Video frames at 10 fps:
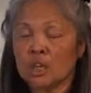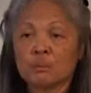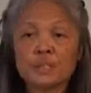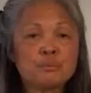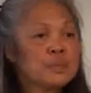
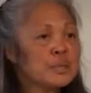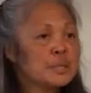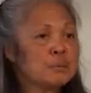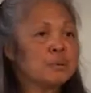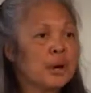What really
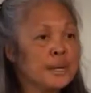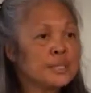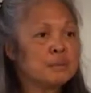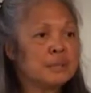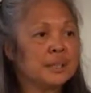
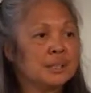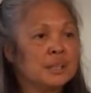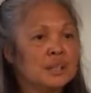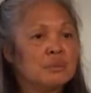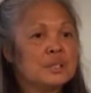surprised me
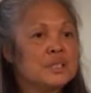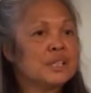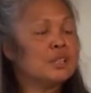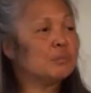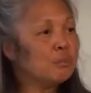was
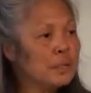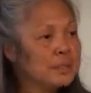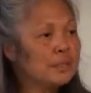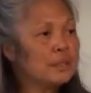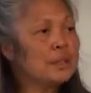it
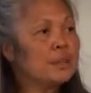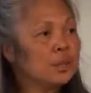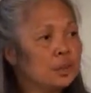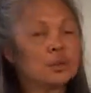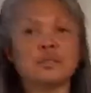wasn't the
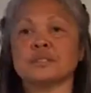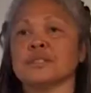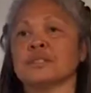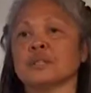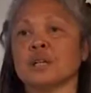girls
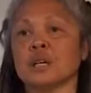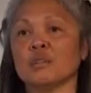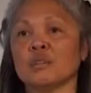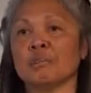that took care of the